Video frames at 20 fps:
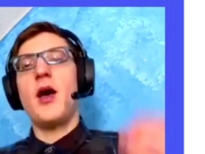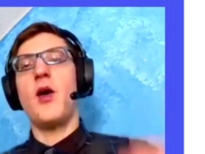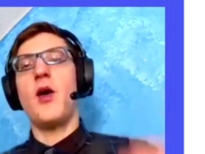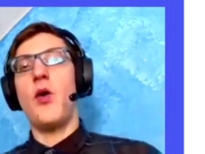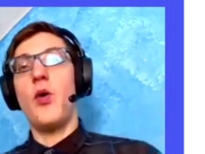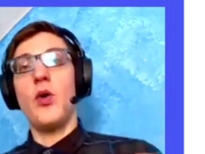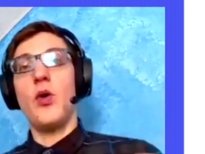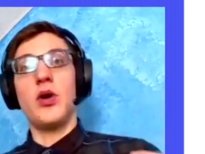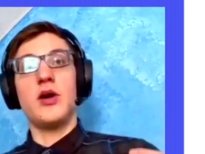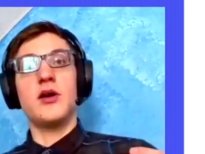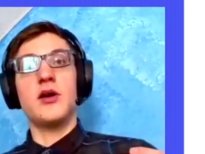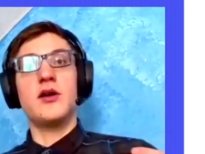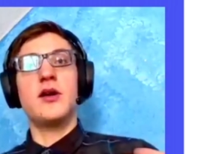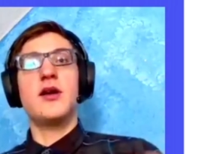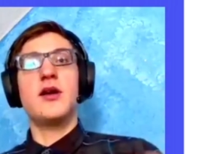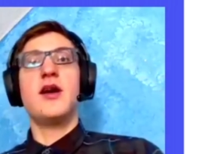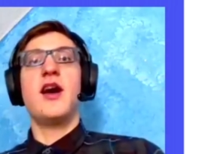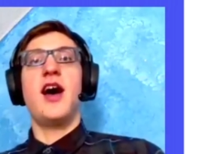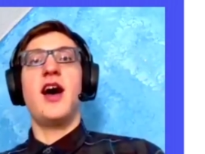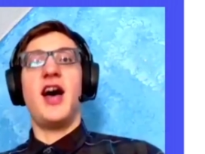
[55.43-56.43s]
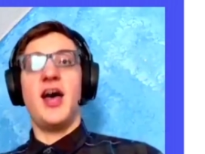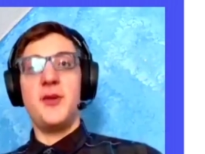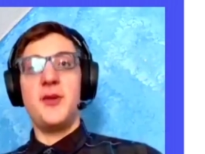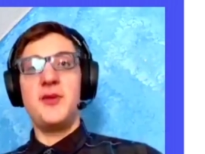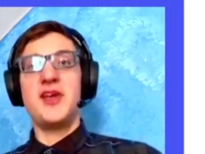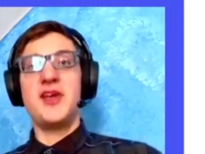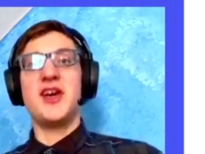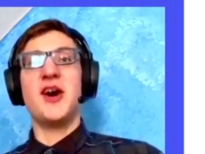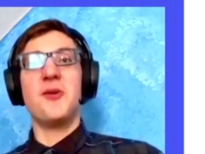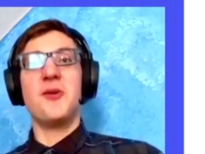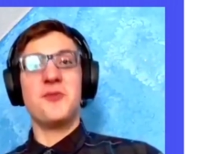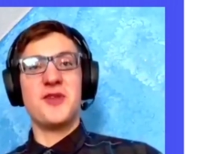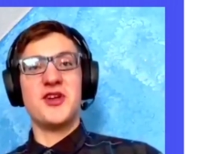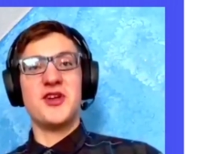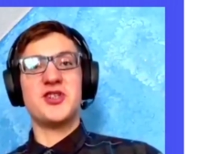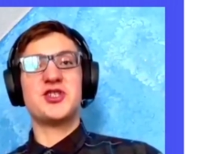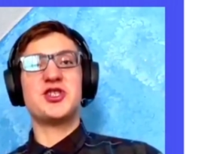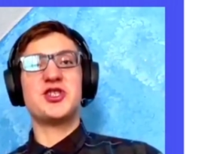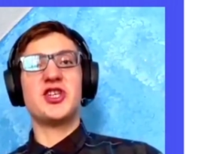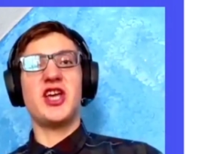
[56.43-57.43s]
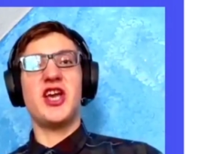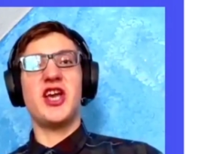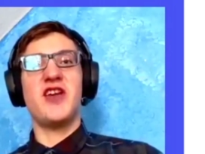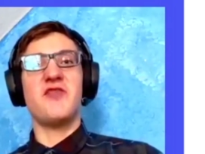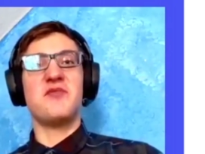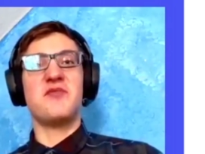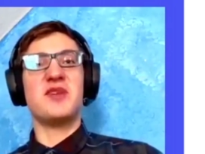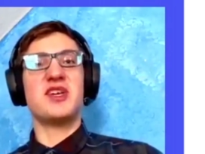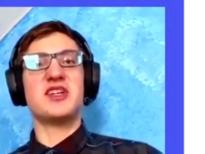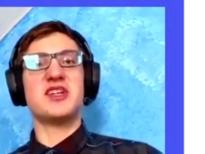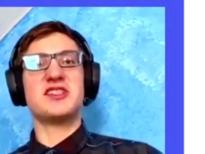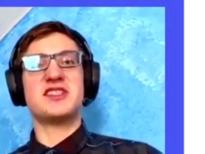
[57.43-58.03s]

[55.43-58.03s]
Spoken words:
Or I become their slave because